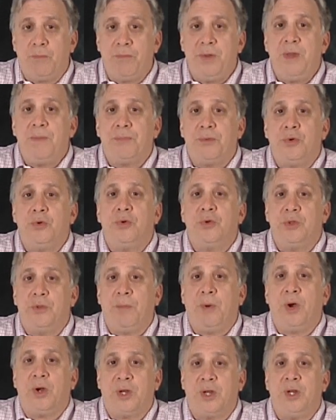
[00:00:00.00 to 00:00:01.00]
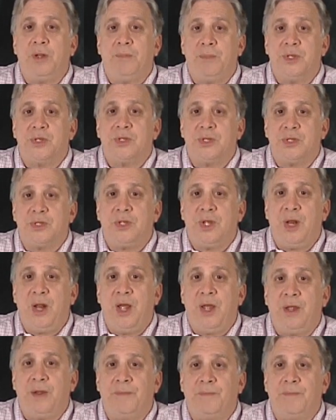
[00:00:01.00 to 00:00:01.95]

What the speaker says: people who are in the marketing business today.